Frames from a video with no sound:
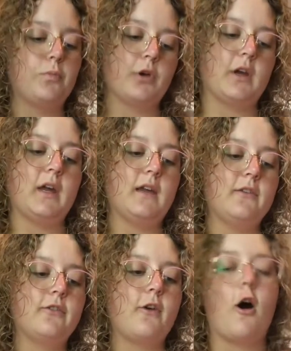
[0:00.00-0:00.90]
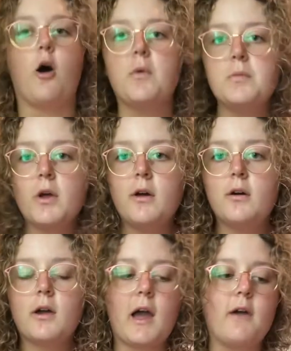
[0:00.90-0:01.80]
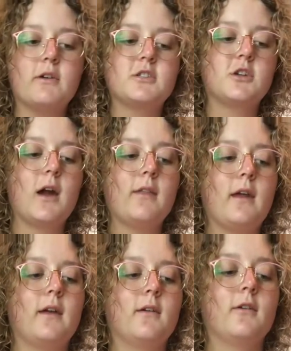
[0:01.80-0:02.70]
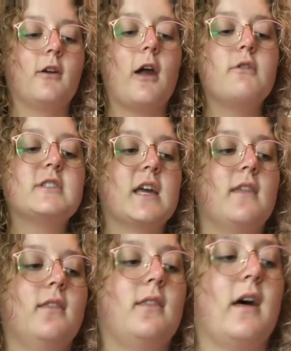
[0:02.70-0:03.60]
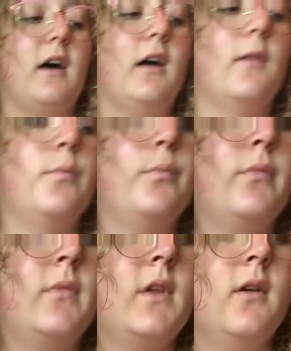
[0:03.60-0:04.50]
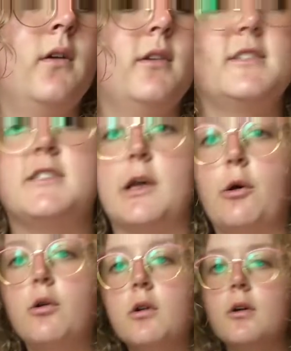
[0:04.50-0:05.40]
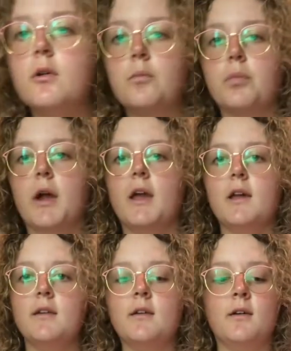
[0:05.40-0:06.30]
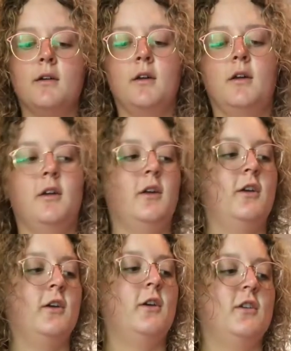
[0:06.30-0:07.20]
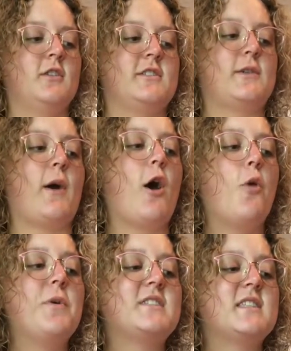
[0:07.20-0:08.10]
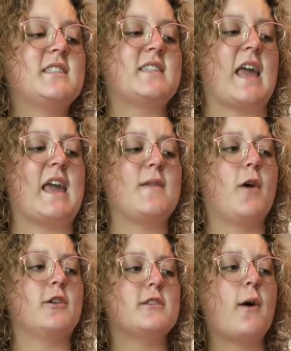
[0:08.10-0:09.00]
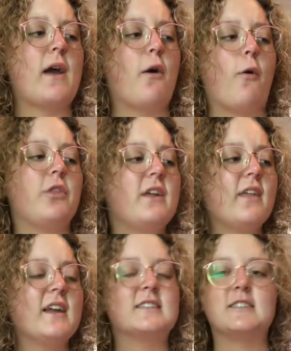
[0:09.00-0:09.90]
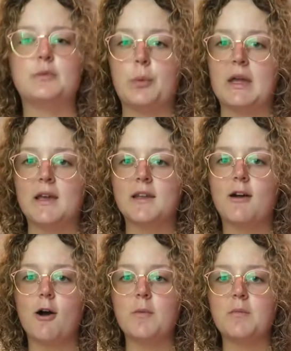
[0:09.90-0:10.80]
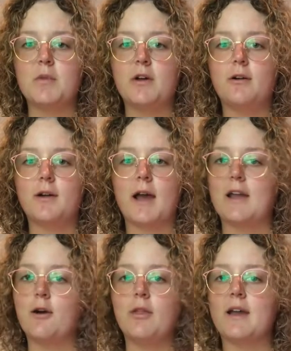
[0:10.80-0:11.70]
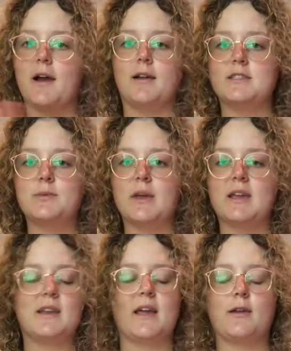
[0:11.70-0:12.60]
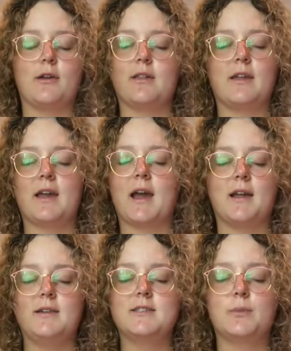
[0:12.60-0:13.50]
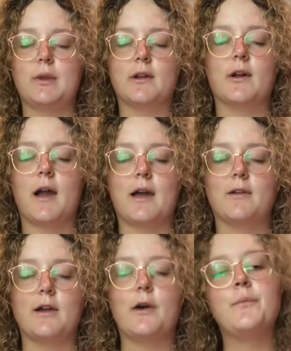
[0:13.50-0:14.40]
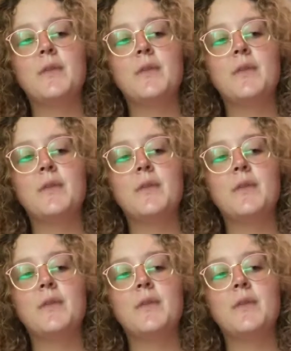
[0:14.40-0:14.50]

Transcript: breeze, almond milk. I always try like, or I always get the silk brand. So I hope it's the same. Also, I only like sweetened almond milk. I don't like unsweetened. I know you can like add a sweetener. I don't know.